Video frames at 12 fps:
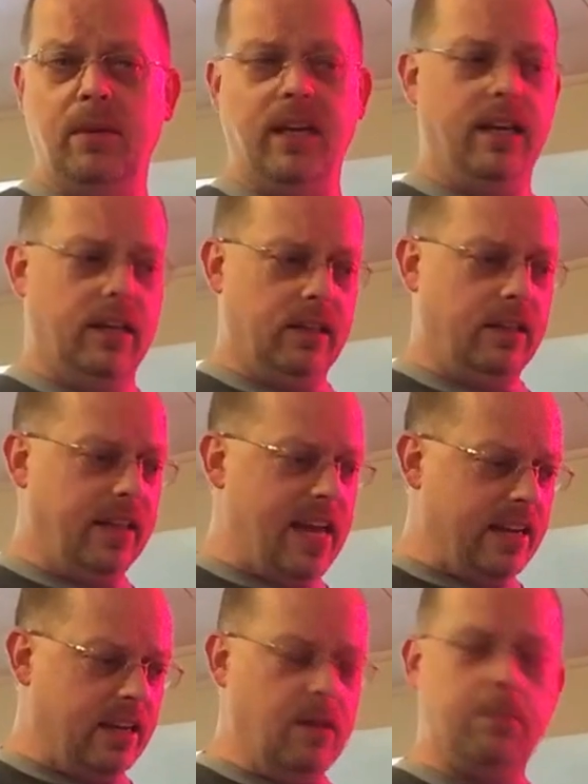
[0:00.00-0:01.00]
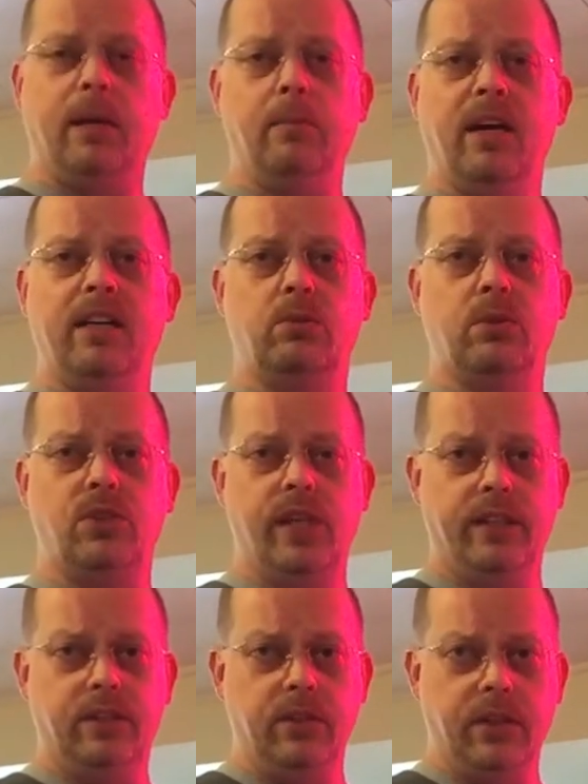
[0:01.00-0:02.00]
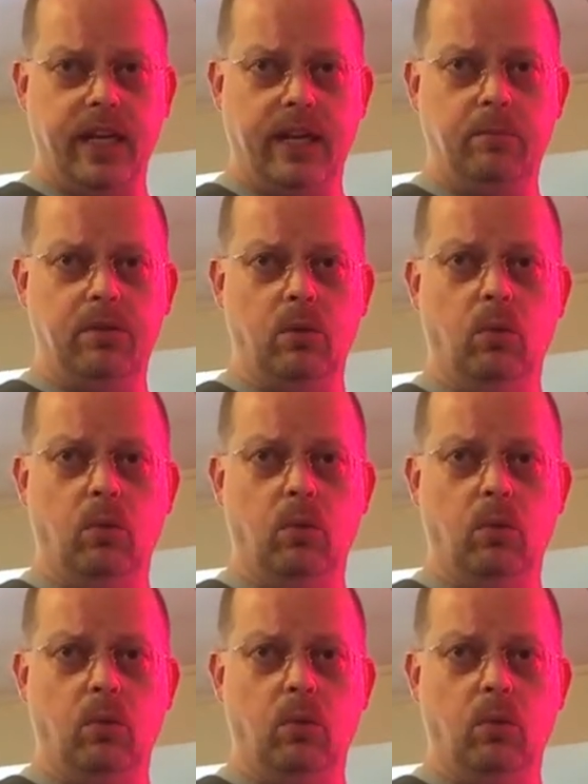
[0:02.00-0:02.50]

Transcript: and that company might as well change their name to